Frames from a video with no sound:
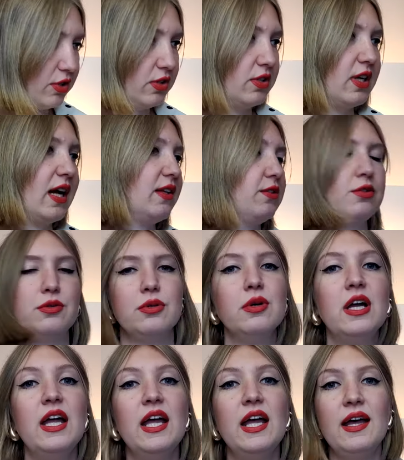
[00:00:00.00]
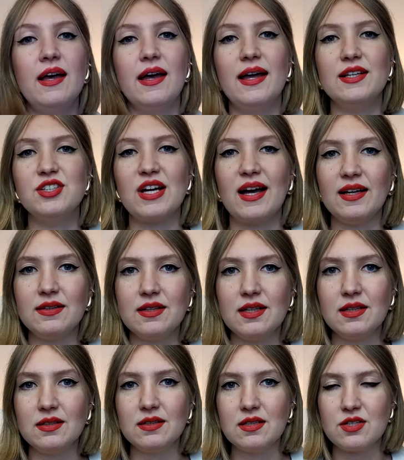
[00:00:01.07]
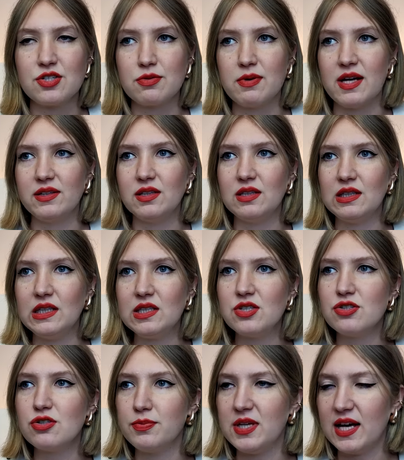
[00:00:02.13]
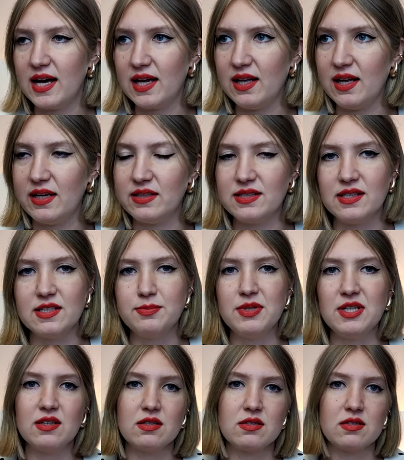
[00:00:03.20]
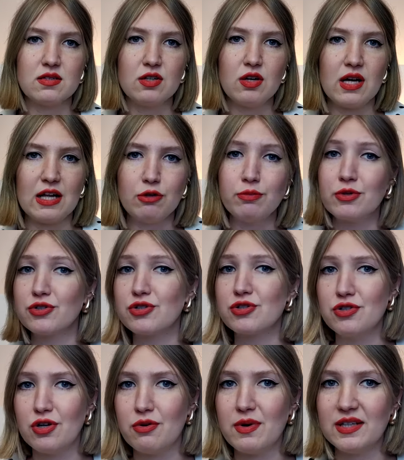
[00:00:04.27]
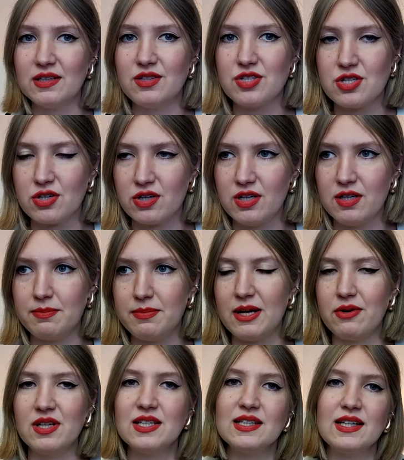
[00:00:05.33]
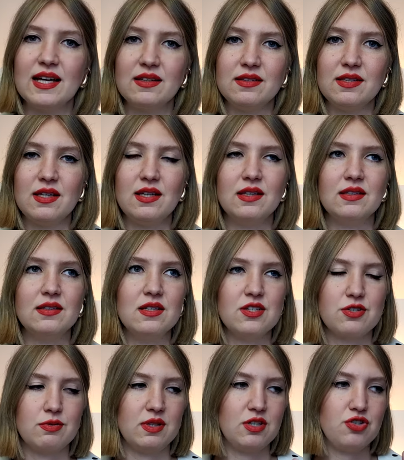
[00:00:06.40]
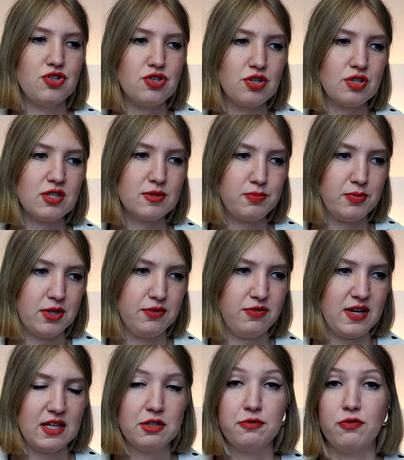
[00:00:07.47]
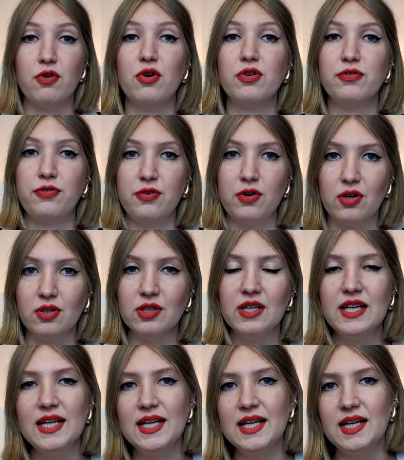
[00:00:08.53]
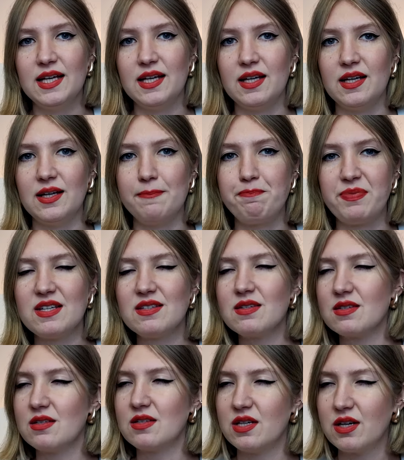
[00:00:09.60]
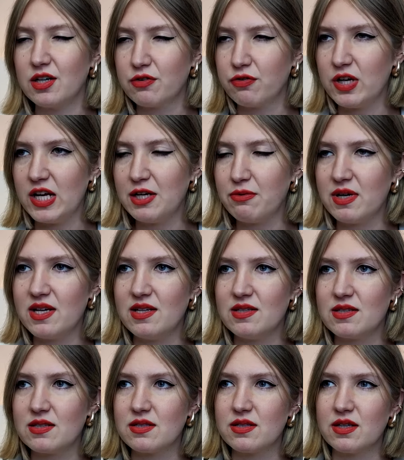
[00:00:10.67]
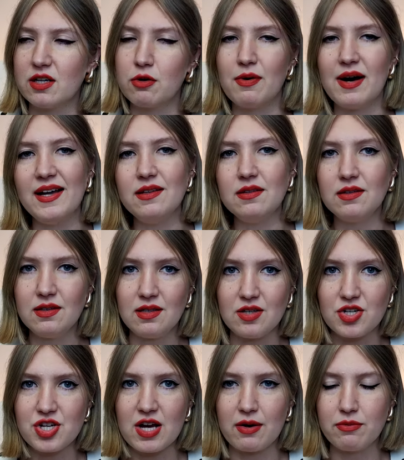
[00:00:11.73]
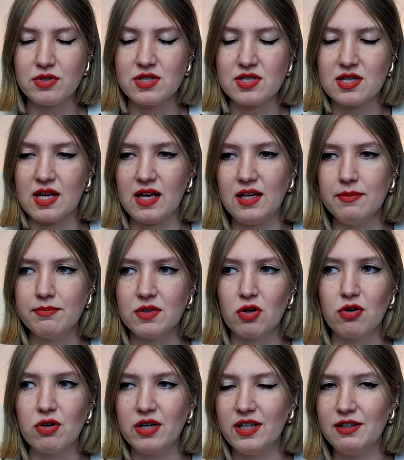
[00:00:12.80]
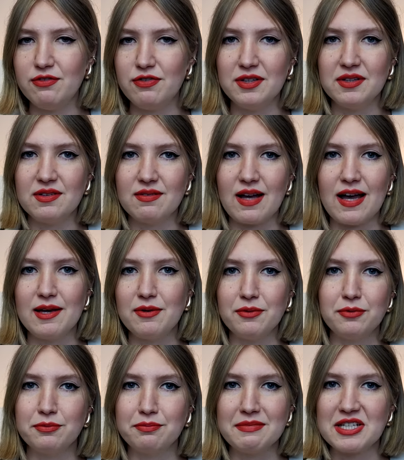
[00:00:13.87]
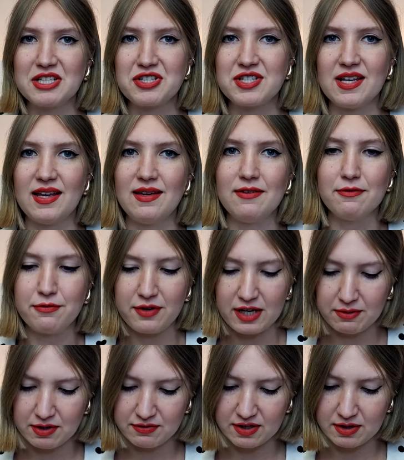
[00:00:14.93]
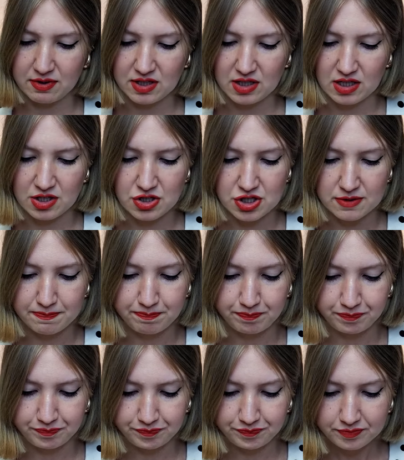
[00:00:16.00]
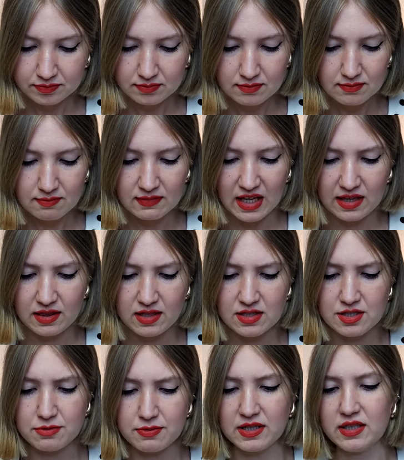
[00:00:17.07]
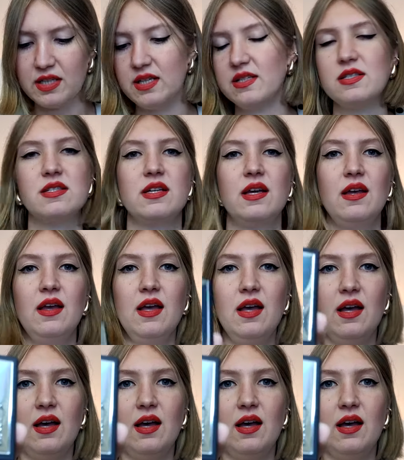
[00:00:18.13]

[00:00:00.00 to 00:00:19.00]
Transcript: further ado. And I think this one needs to be highlighted because almost no one is talking about it. And I think this one is just perfect for fall. This is a dark fragrance, quite niche, I would say, or even I must say very, very niche. And this one is